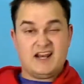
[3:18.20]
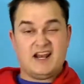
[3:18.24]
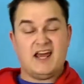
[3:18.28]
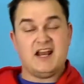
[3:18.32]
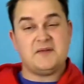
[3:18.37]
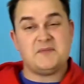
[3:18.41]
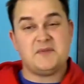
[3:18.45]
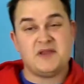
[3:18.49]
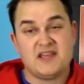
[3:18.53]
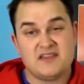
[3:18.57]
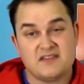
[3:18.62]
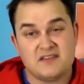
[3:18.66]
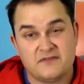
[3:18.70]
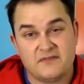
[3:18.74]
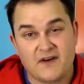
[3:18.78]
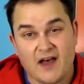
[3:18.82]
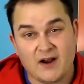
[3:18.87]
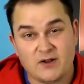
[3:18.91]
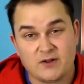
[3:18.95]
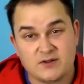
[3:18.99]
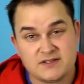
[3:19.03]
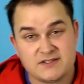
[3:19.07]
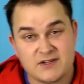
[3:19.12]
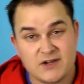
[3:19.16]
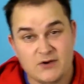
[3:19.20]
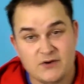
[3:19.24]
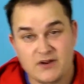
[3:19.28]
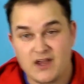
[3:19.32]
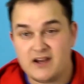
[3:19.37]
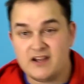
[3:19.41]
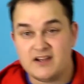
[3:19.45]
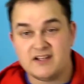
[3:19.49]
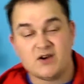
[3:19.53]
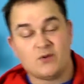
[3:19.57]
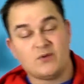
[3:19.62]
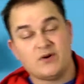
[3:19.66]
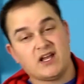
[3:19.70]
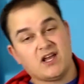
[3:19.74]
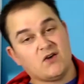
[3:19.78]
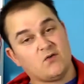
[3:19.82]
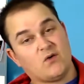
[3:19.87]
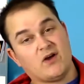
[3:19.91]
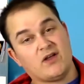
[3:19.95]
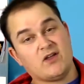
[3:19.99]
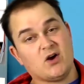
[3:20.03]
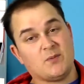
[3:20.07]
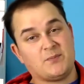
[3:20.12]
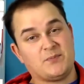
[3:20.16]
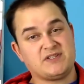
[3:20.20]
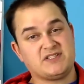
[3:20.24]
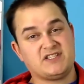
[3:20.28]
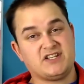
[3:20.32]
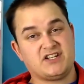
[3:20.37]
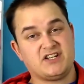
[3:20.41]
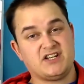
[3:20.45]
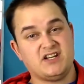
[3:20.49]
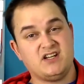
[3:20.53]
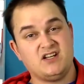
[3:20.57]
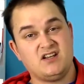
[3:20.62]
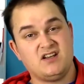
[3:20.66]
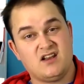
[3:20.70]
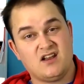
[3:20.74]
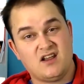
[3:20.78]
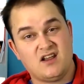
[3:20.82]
an enemy in the final zone and you don't want to give away your position?